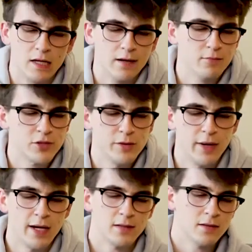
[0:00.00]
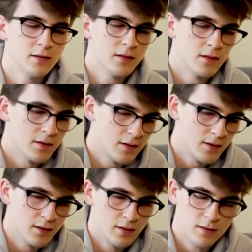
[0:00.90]
Yep, she passes.
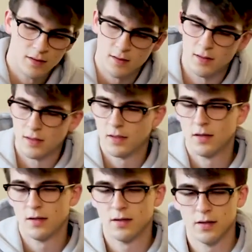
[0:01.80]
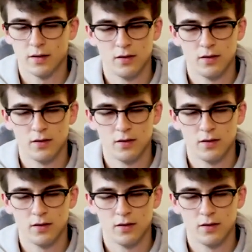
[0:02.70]
On to